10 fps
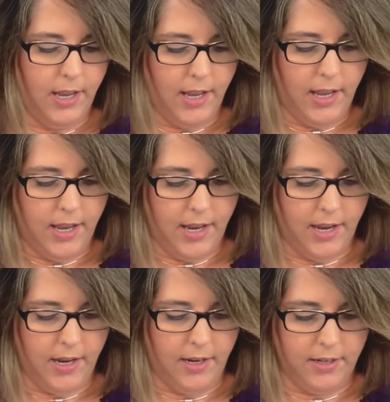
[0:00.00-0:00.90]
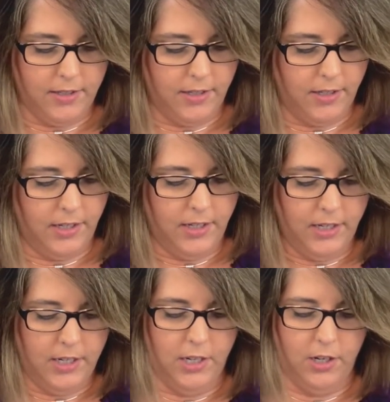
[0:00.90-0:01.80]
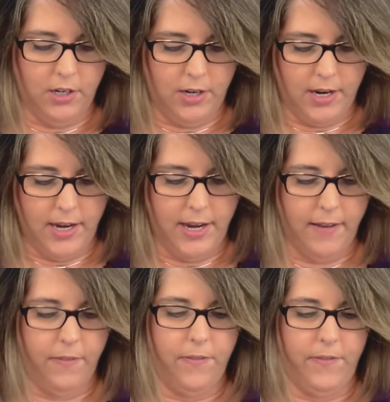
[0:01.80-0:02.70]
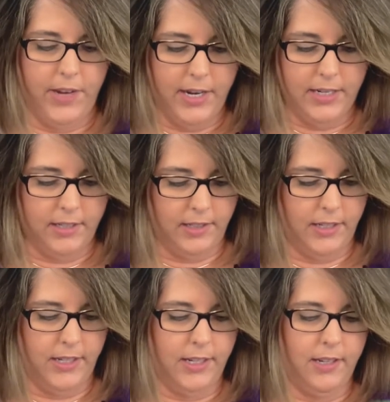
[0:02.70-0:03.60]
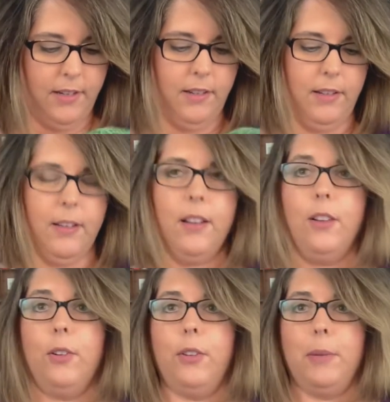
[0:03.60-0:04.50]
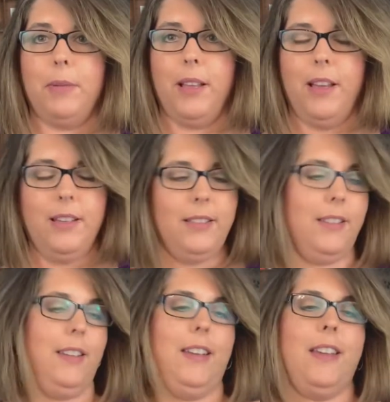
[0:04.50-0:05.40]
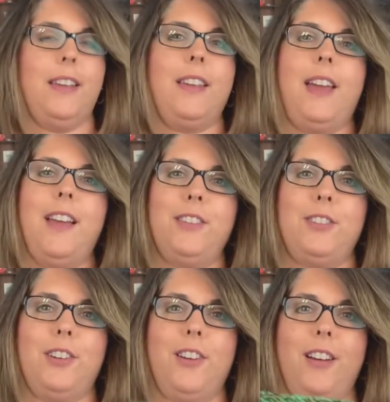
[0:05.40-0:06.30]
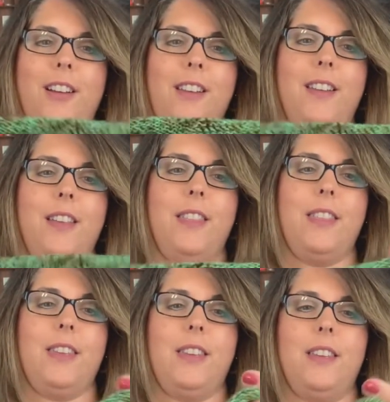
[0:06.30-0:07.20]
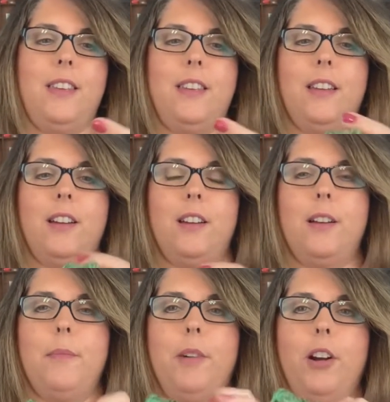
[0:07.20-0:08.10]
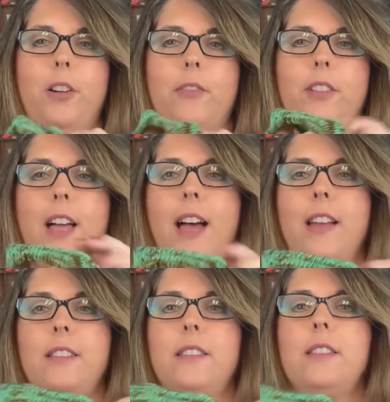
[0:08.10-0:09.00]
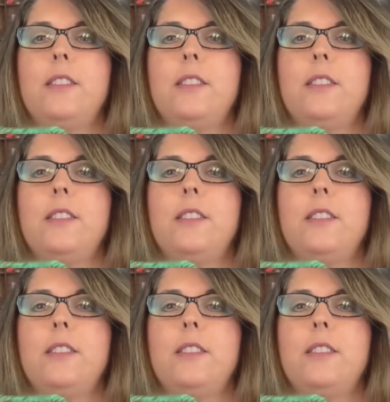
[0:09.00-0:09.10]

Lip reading: And in here I have finally, hold the applause, cast on the Heart of Glass.